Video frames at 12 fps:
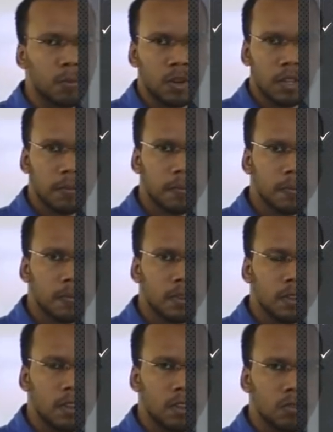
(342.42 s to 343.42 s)
body.
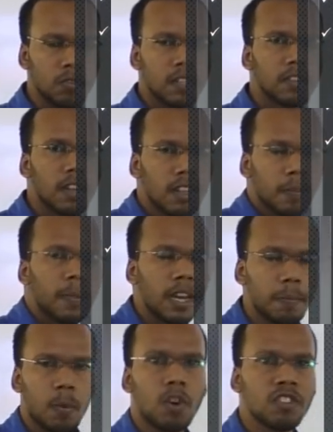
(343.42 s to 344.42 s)
So these are the
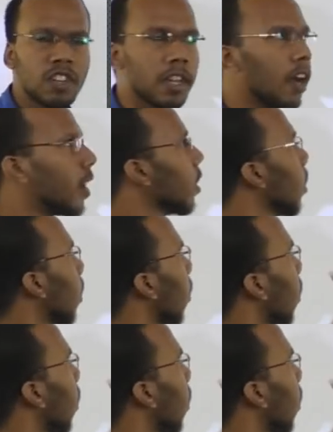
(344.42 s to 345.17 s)
main points regarding